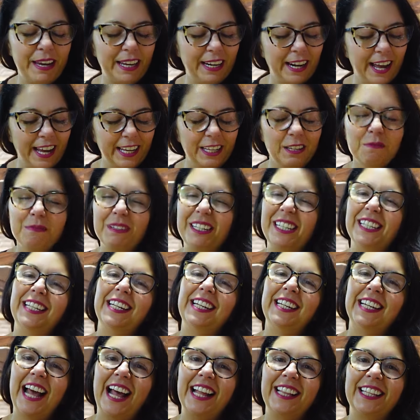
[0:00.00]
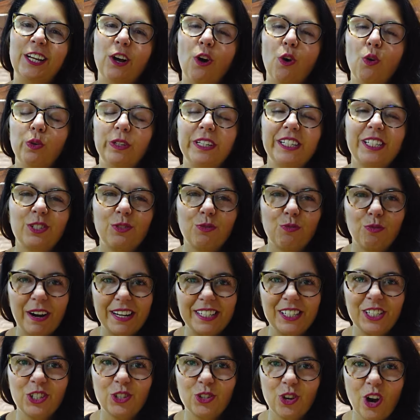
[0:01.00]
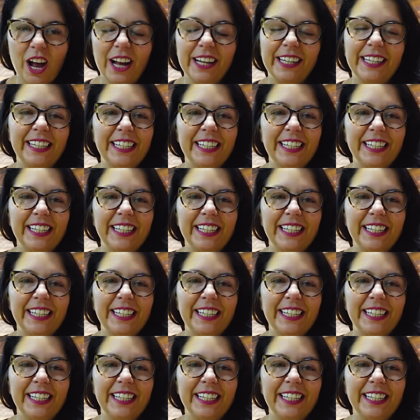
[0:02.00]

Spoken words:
and I am eating at the oldest restaurant